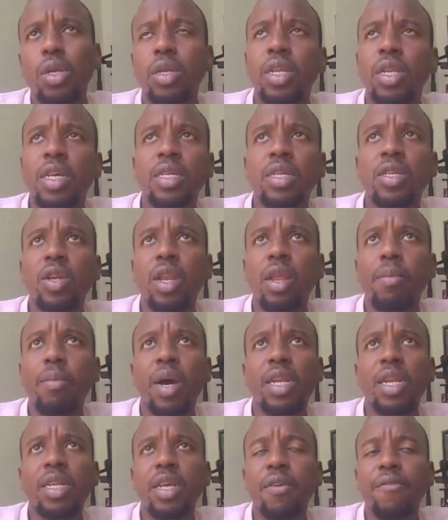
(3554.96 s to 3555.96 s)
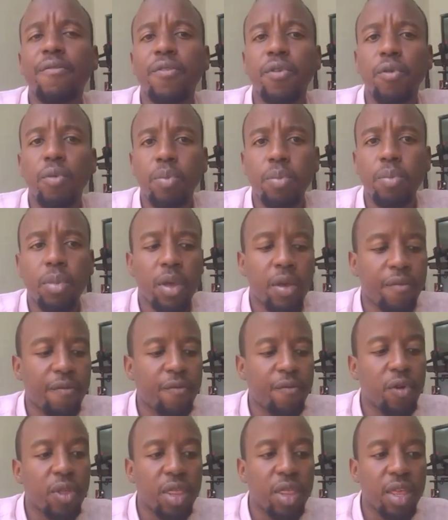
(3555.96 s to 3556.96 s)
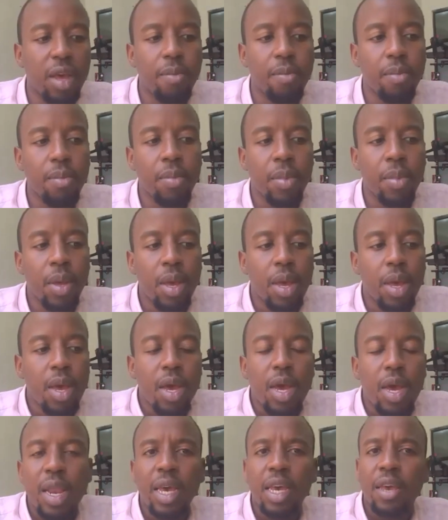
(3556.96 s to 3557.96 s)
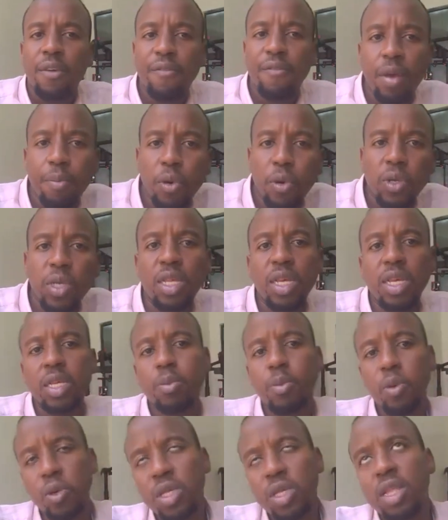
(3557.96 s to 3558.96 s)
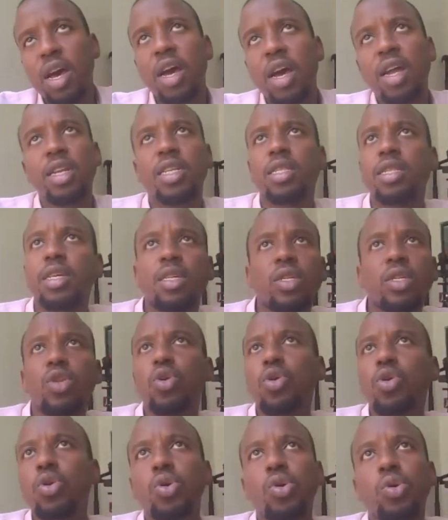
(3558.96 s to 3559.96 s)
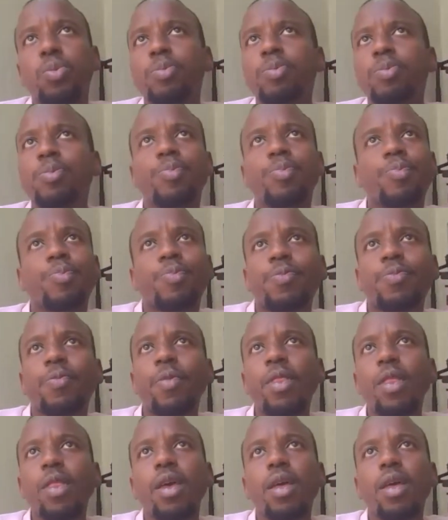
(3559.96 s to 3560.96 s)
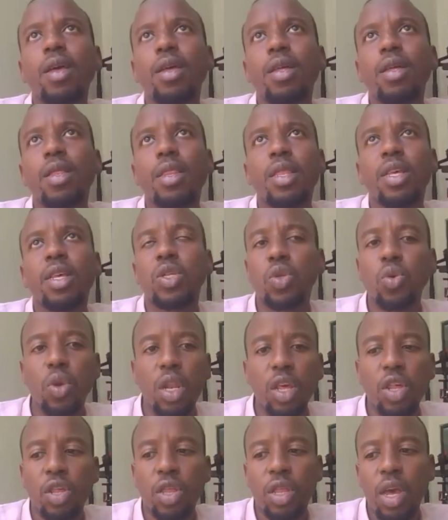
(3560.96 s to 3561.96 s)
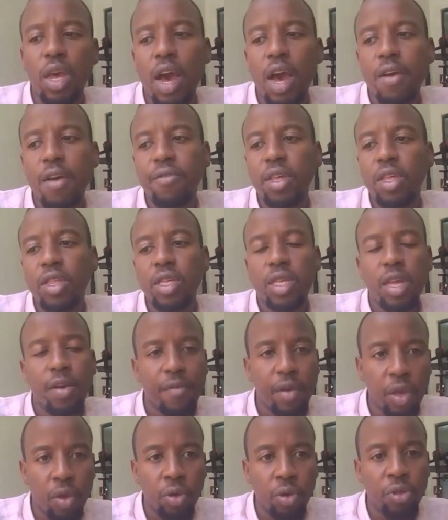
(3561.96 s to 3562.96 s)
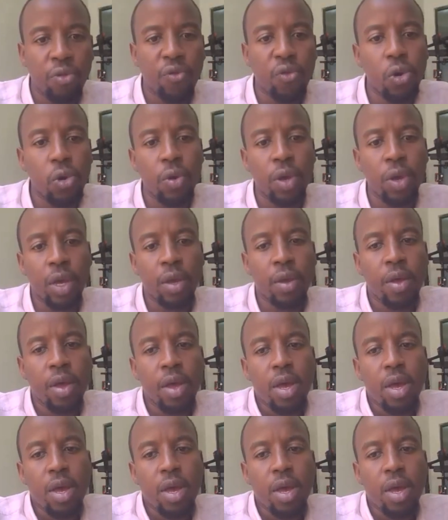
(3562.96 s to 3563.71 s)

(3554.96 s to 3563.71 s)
does it really matter if for them, like if they post this, post that, there's no niche they have, they just have a huge following,